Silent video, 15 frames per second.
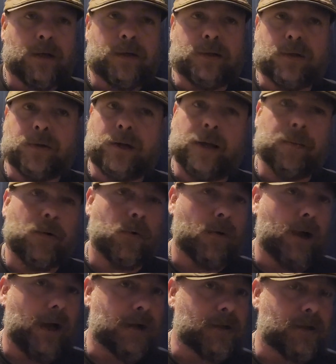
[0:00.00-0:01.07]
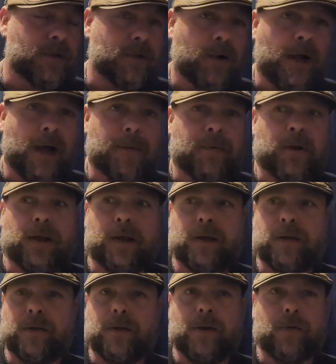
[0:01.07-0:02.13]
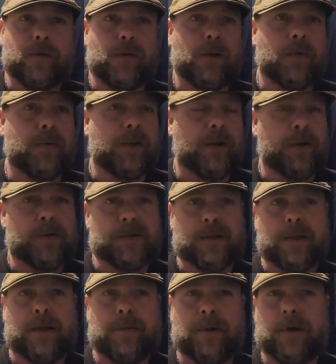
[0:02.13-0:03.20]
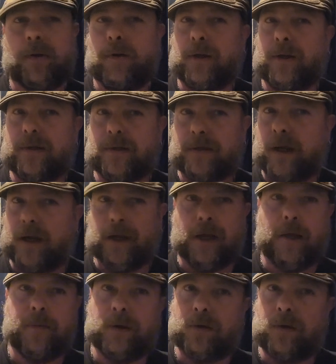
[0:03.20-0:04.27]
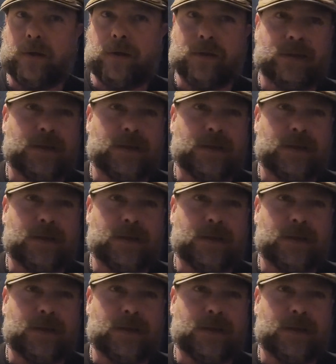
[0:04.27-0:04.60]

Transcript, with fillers: So the chemical reactions that are happening, you know, the liquid that goes into that barrel is not chemically the